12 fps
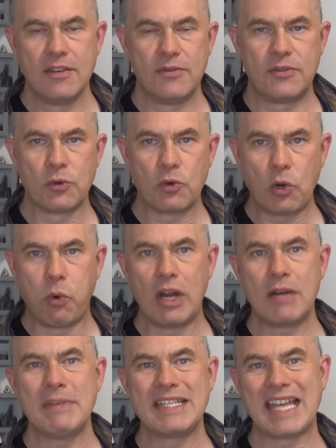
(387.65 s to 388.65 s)
The
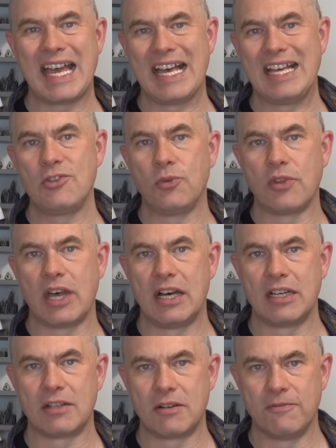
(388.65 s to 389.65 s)
requirement to handle the
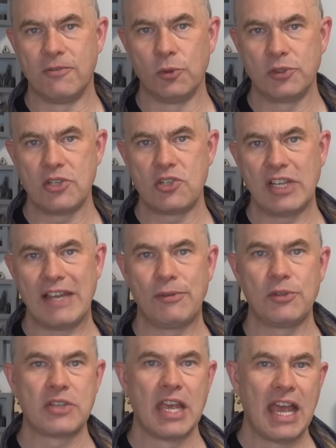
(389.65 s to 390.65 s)
higher voltage
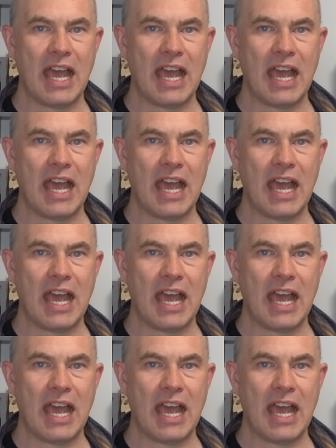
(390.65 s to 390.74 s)
levels